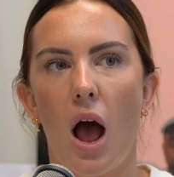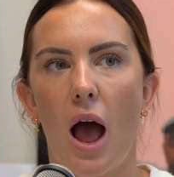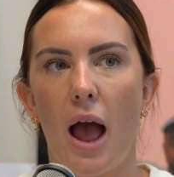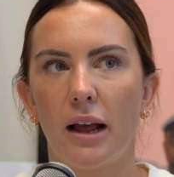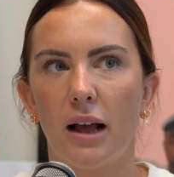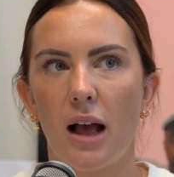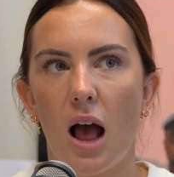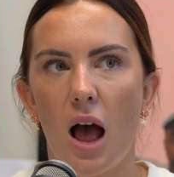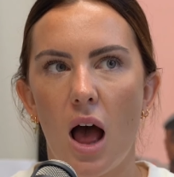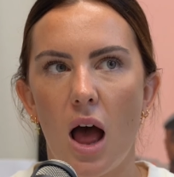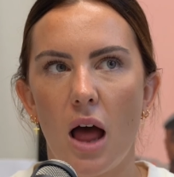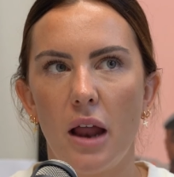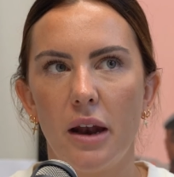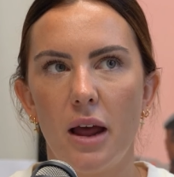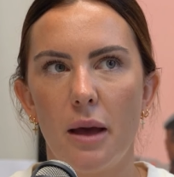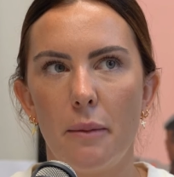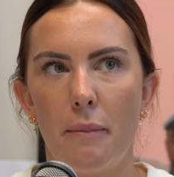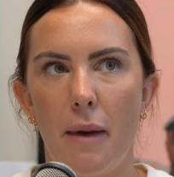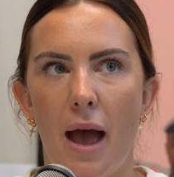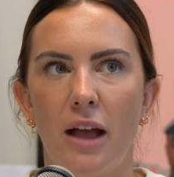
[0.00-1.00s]
I can't
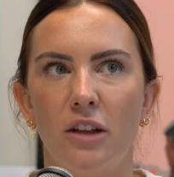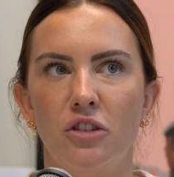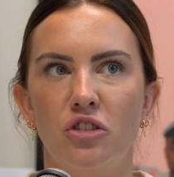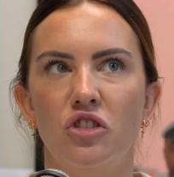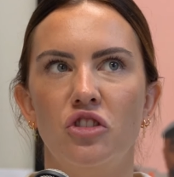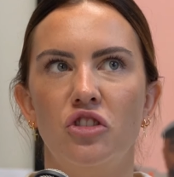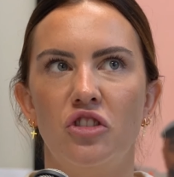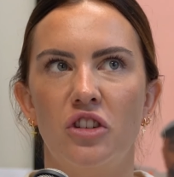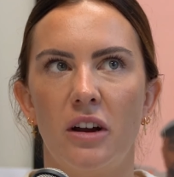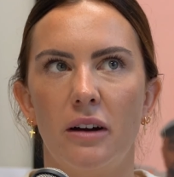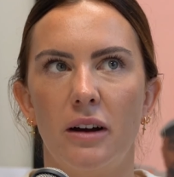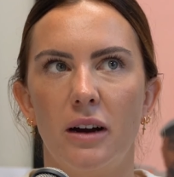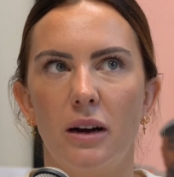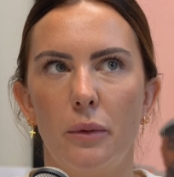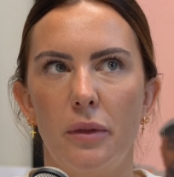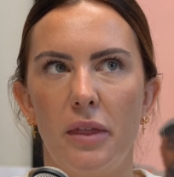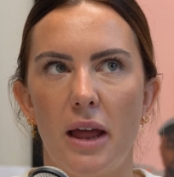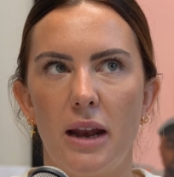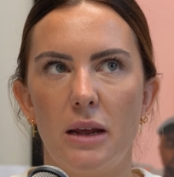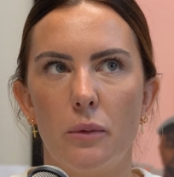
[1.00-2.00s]
imagine sharing
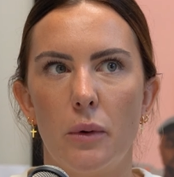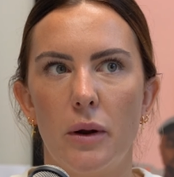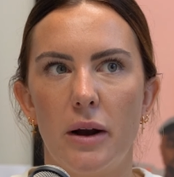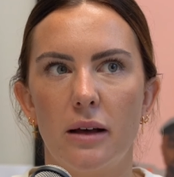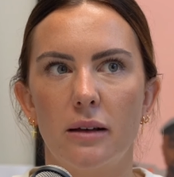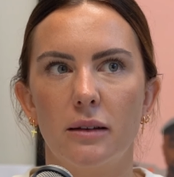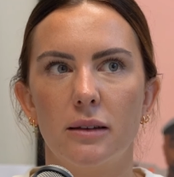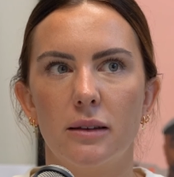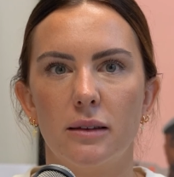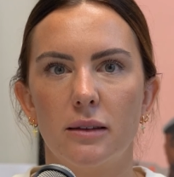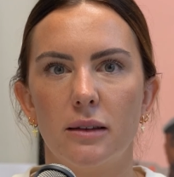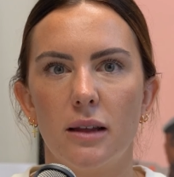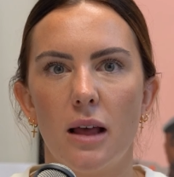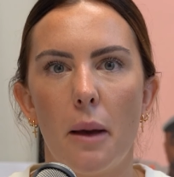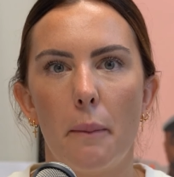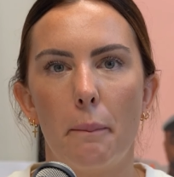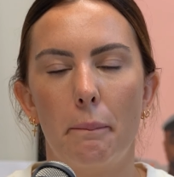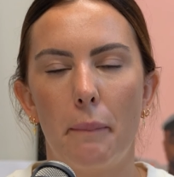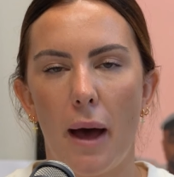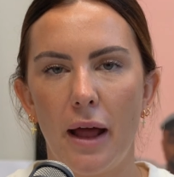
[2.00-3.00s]
with anyone else
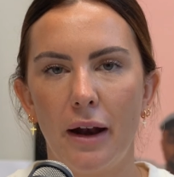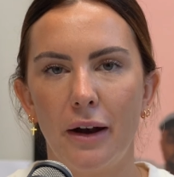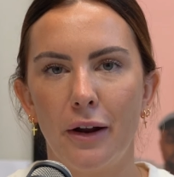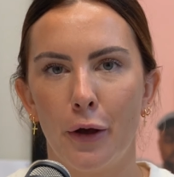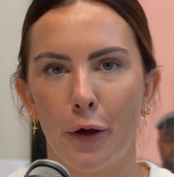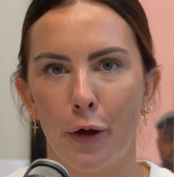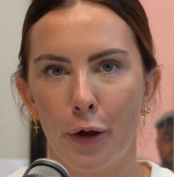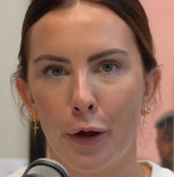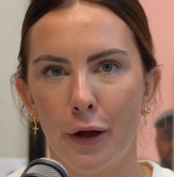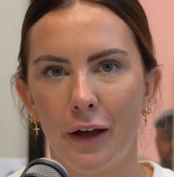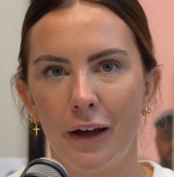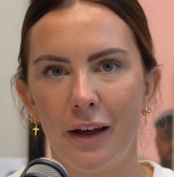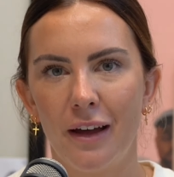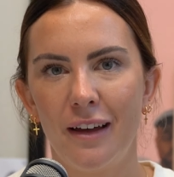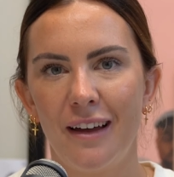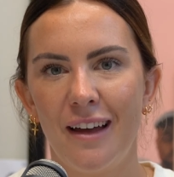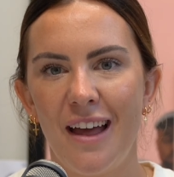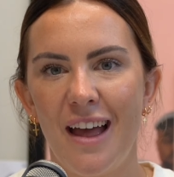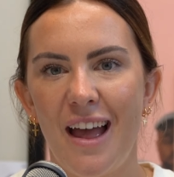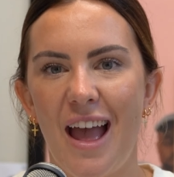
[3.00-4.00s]
but
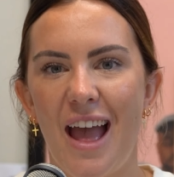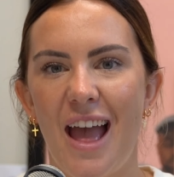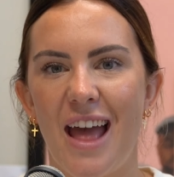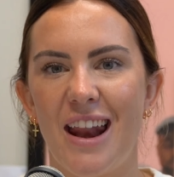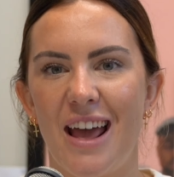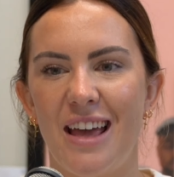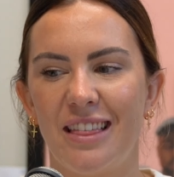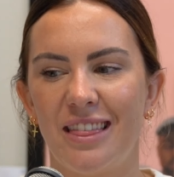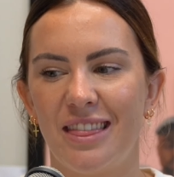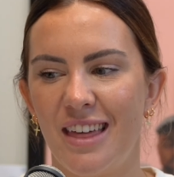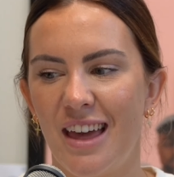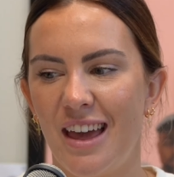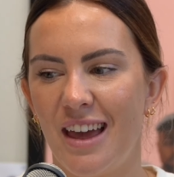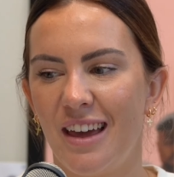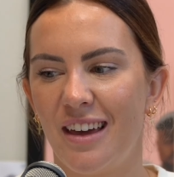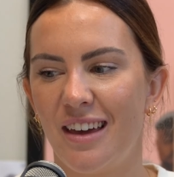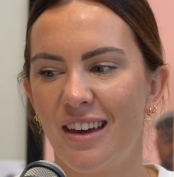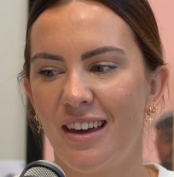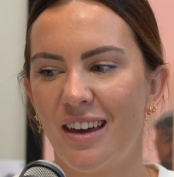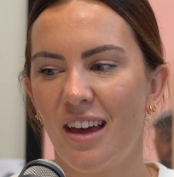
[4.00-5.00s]
her. And I
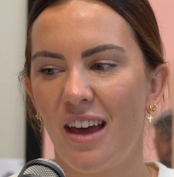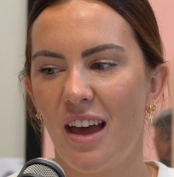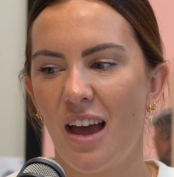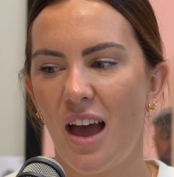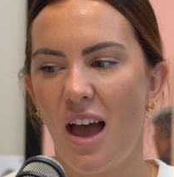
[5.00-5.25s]
think